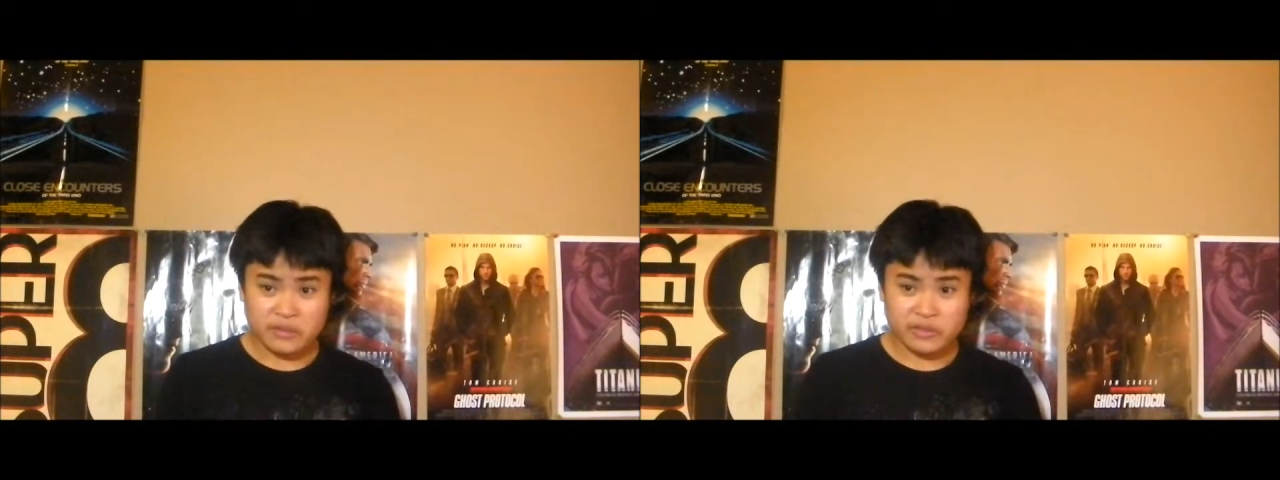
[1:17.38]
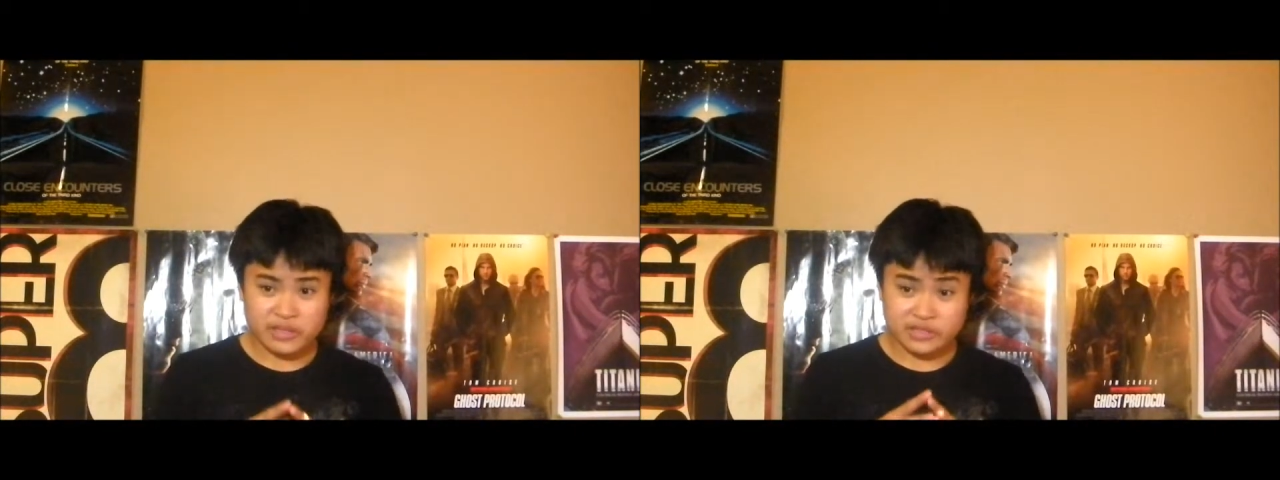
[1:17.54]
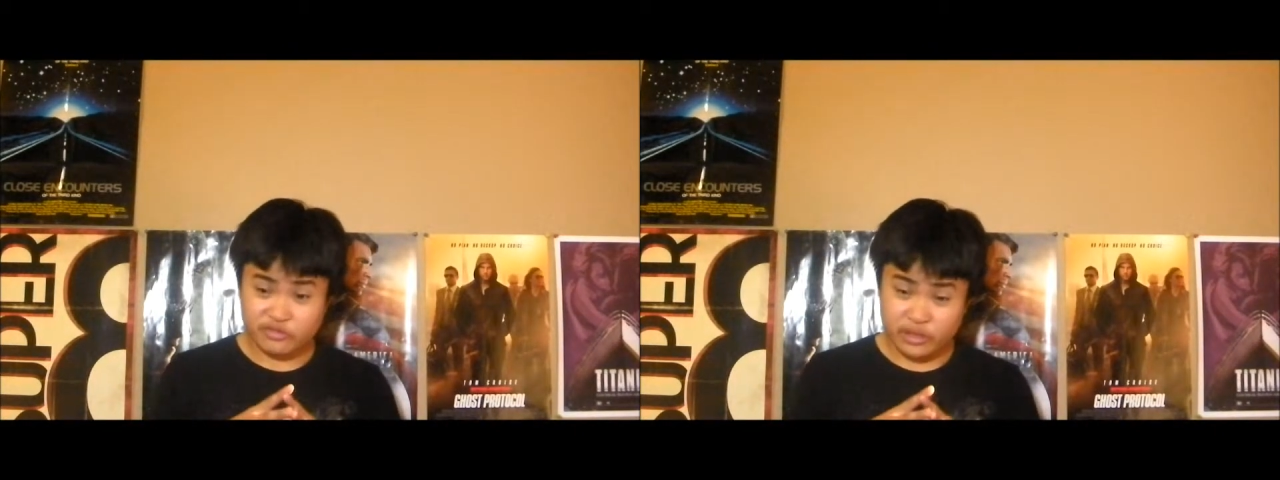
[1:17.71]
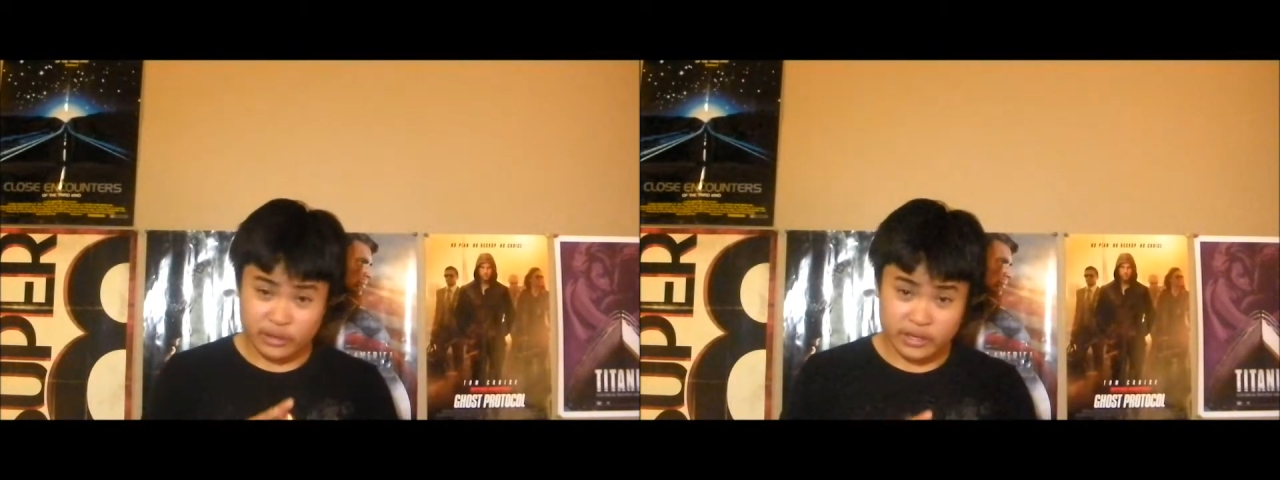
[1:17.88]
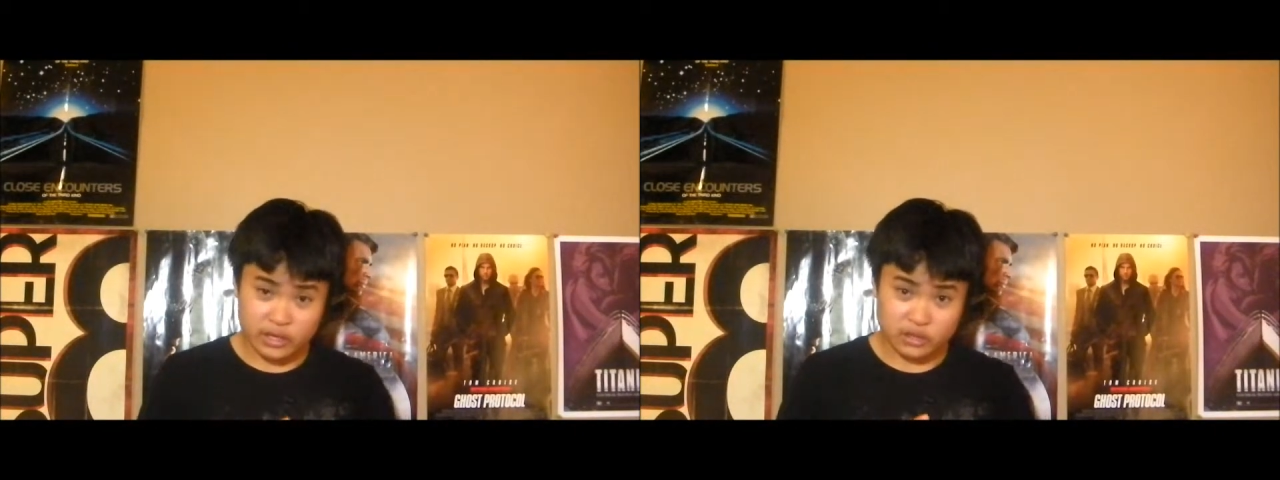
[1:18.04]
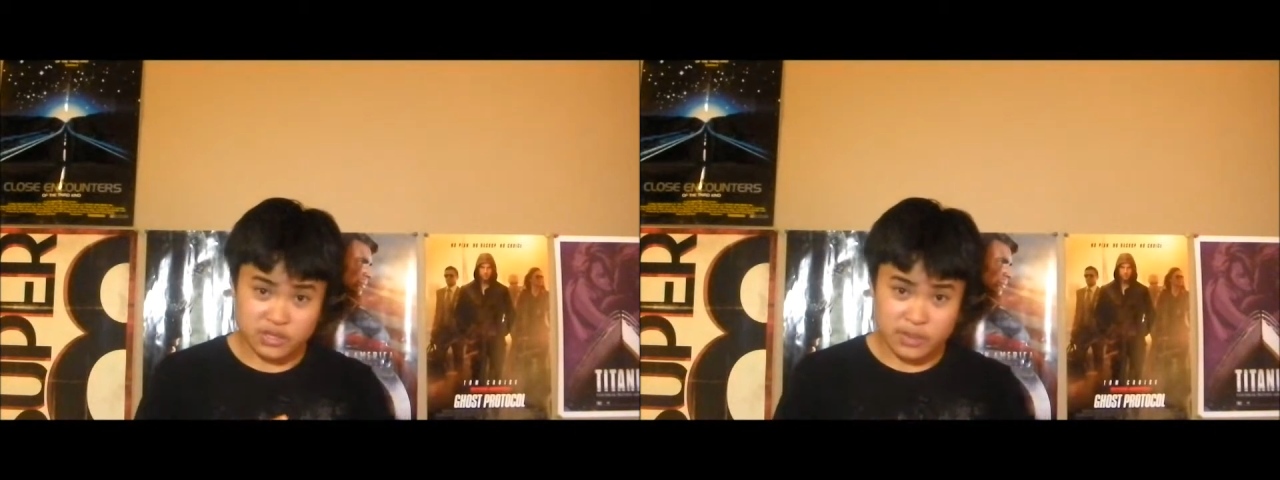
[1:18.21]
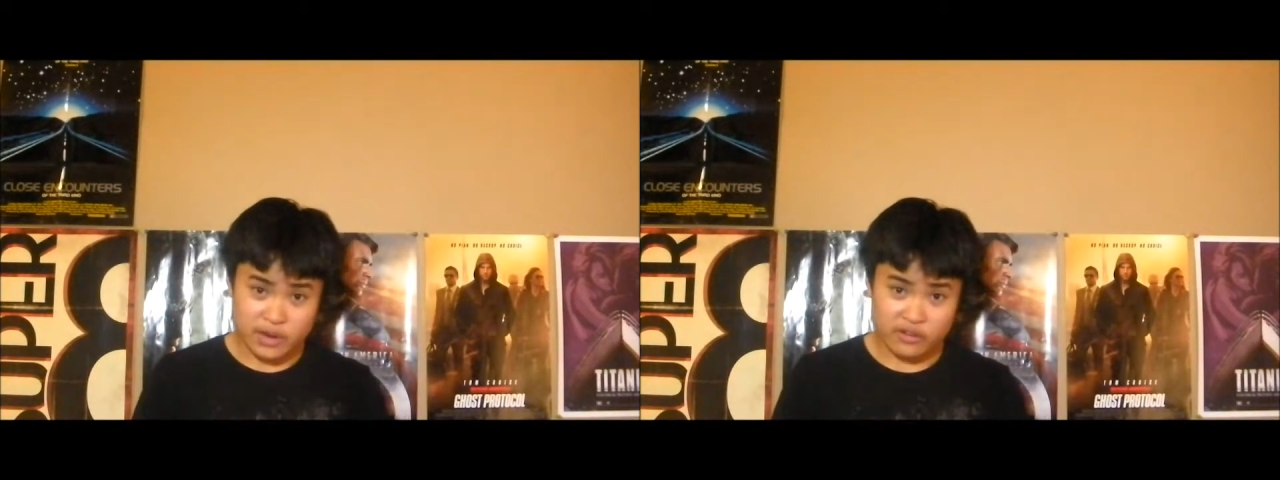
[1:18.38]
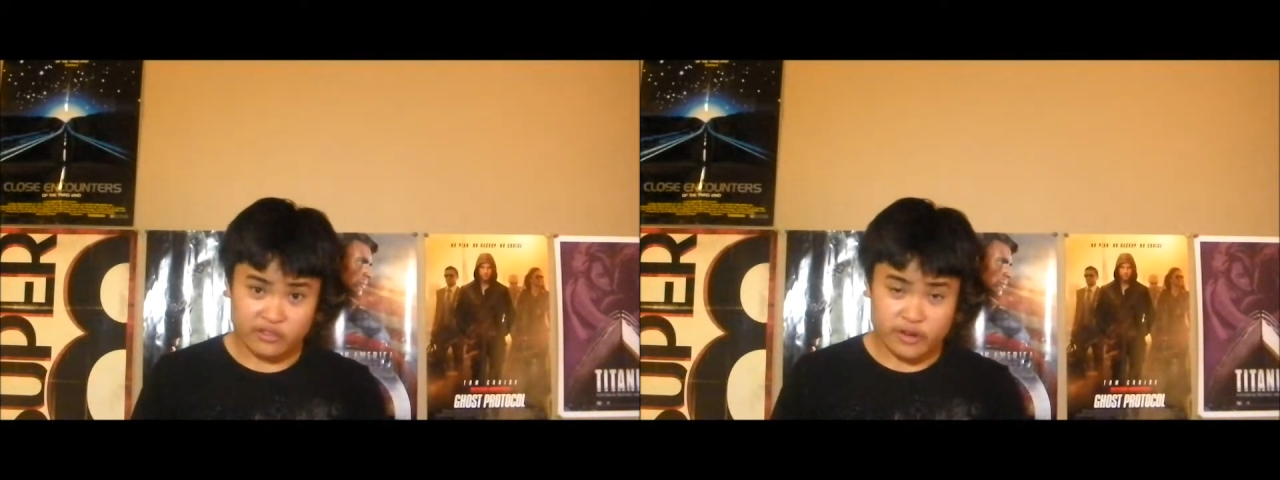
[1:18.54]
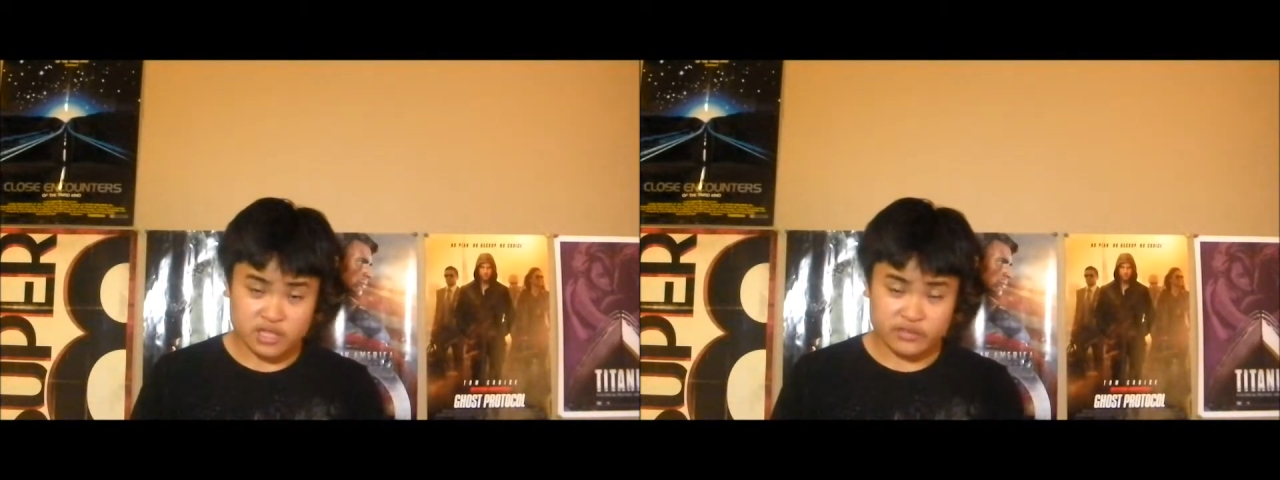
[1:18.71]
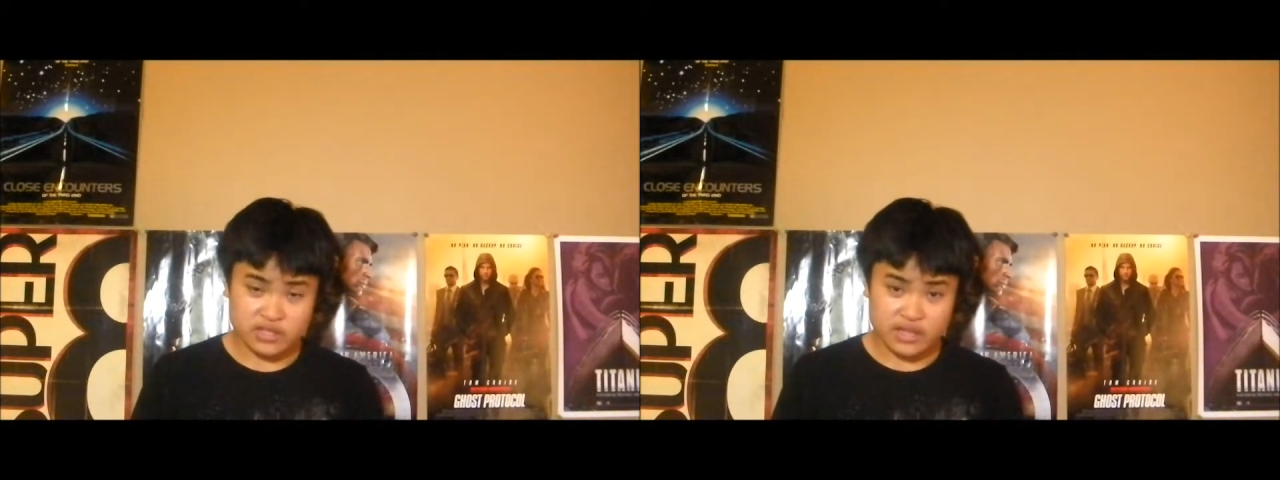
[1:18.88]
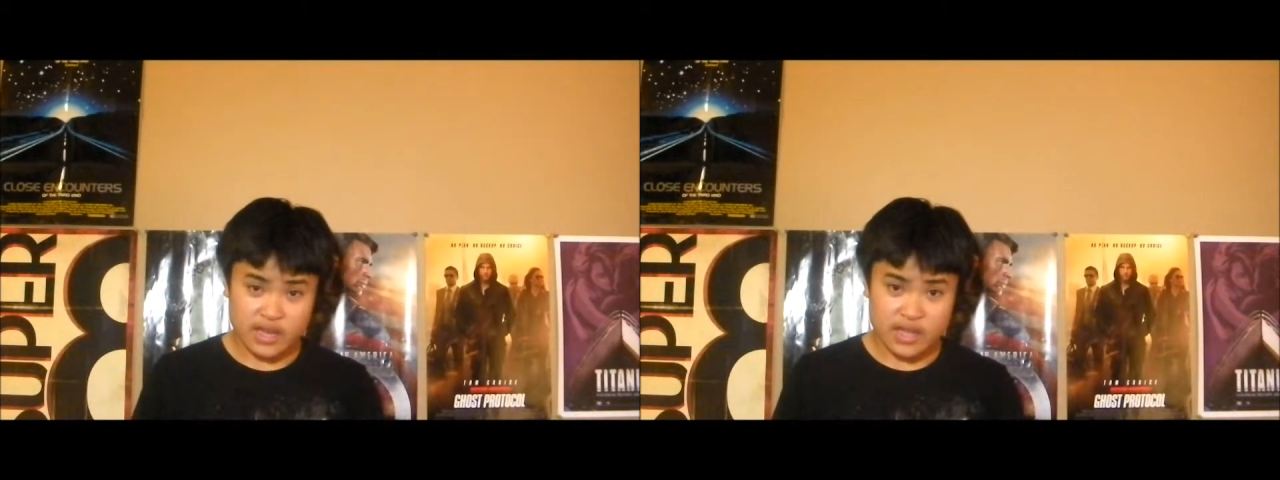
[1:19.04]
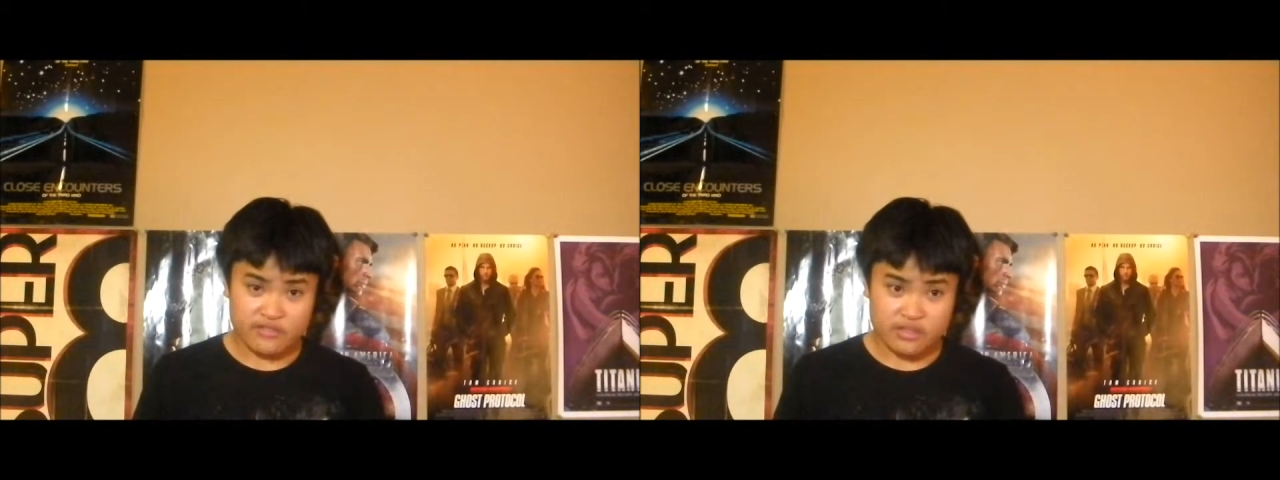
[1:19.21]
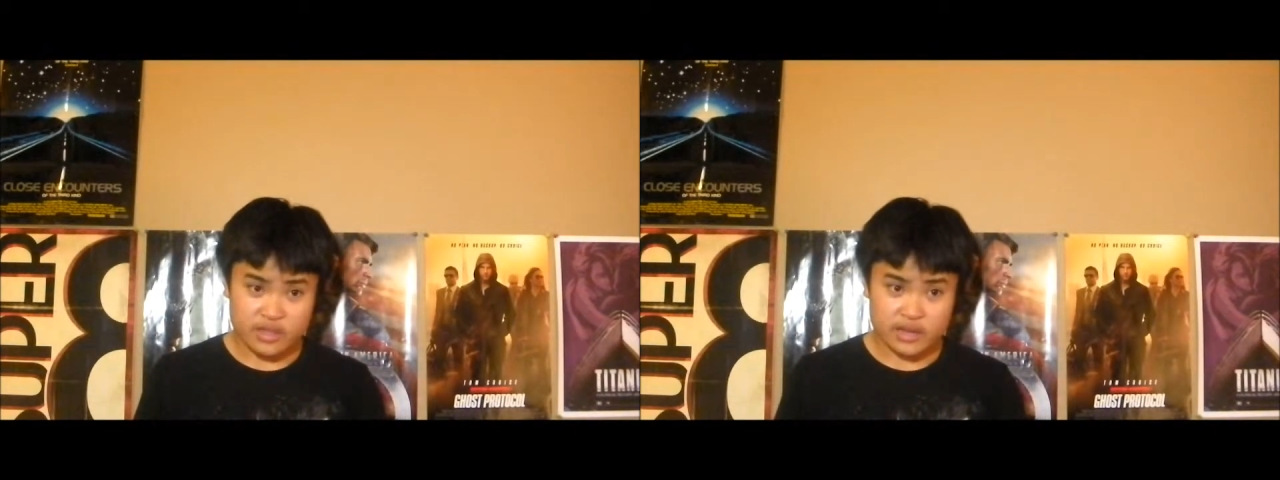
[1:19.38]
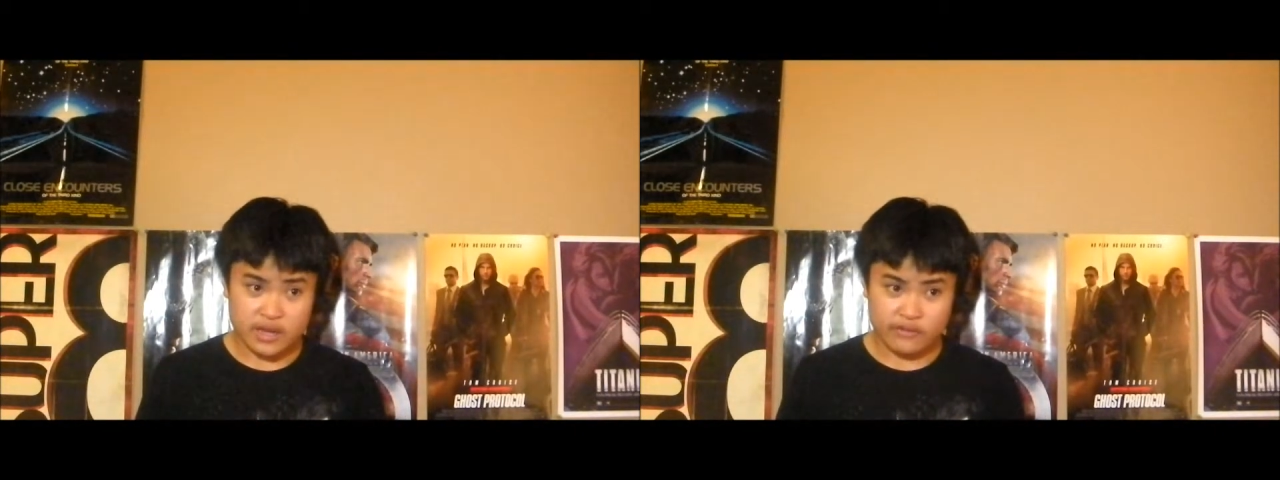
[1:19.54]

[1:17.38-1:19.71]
is feeling guilty about for the rest of his life, and then he,